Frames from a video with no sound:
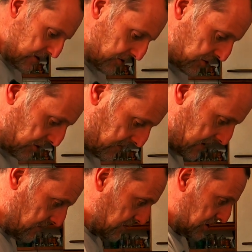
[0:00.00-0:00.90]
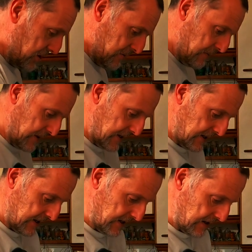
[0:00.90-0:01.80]
Chop that one up.
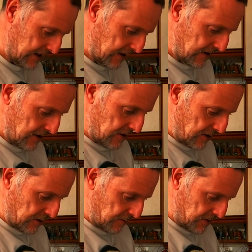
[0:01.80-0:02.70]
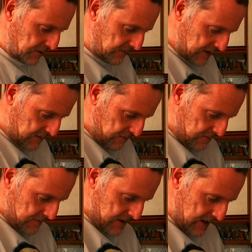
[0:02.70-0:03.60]
A bit of
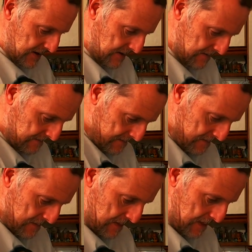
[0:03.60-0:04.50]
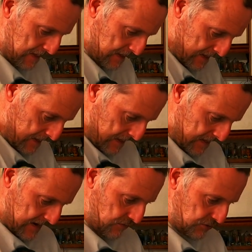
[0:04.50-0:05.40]
apple there.
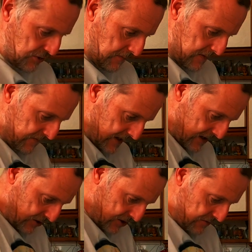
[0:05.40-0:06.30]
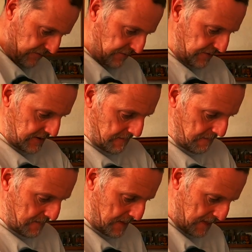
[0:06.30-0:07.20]
Don't chop your fingers off.
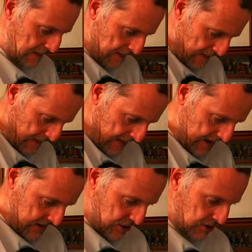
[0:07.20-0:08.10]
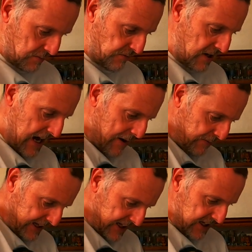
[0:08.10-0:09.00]
It'll be very
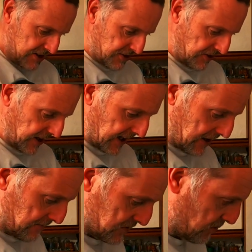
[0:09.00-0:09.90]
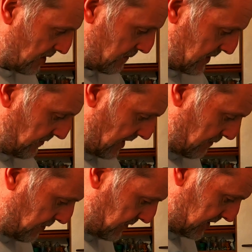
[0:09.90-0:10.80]
appley, this, I think. There's quite a bit of
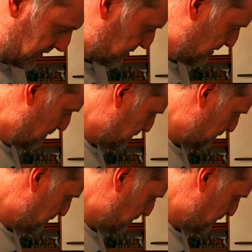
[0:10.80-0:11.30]
apple in this one.